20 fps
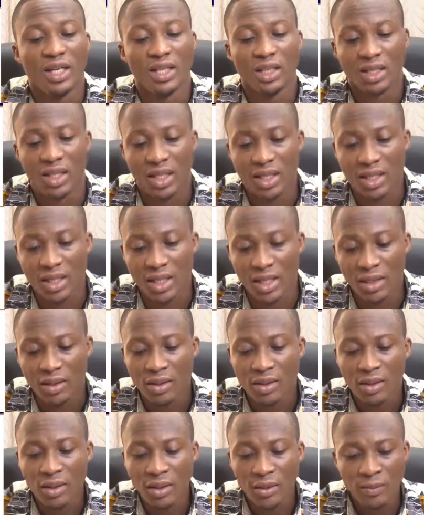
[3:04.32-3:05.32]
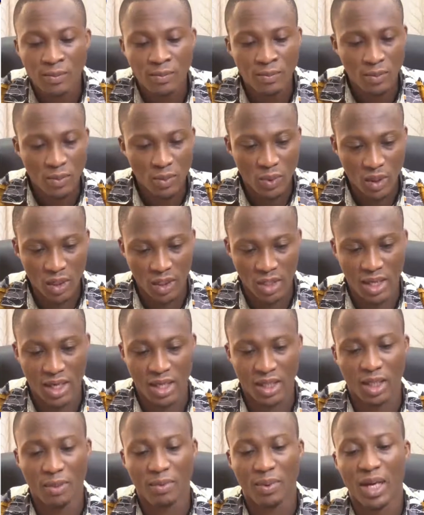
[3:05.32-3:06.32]
and testing,
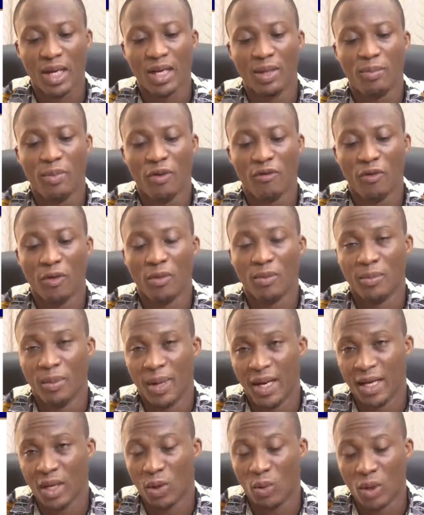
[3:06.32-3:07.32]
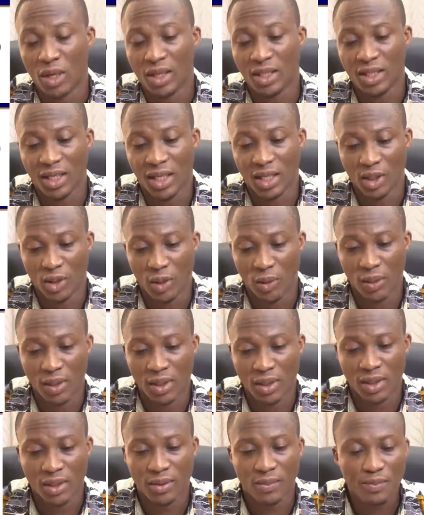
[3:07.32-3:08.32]
here typically performed by the quality
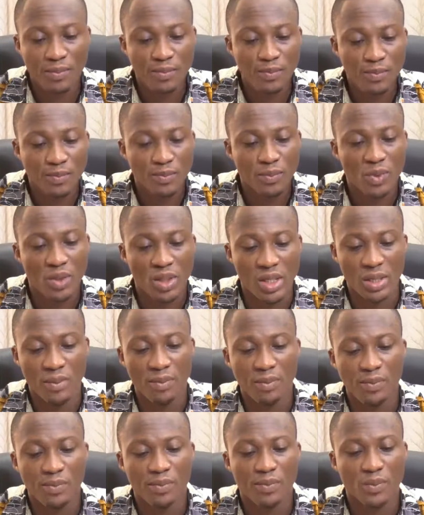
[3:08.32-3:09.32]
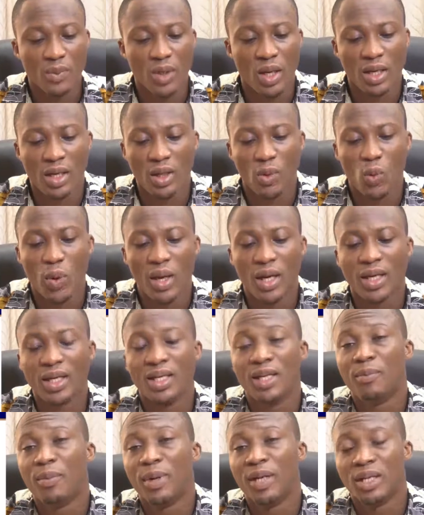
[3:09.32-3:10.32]
assurance team, and they work
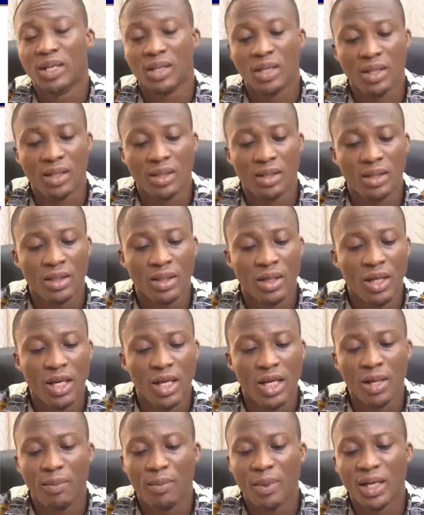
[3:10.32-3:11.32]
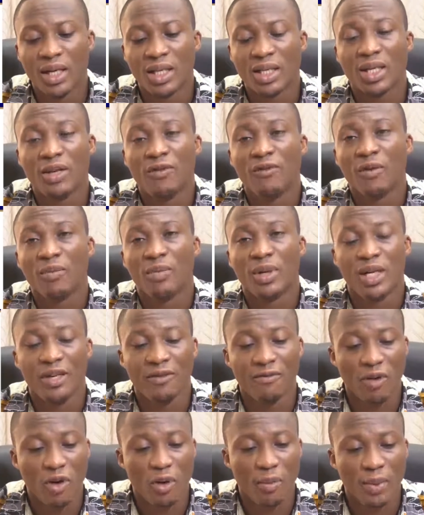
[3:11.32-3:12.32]
independently from the
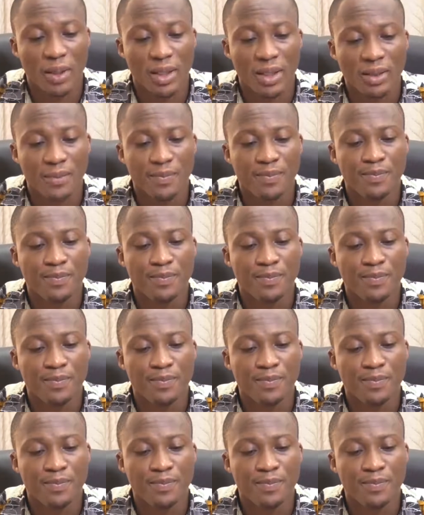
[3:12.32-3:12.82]
developers.